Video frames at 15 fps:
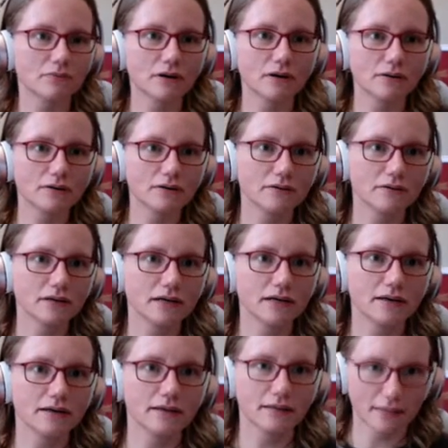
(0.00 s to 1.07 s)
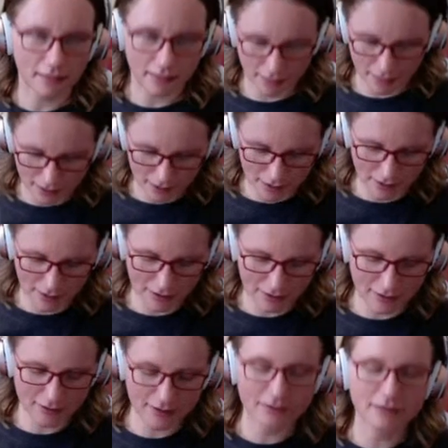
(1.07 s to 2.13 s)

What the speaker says: wrong thing.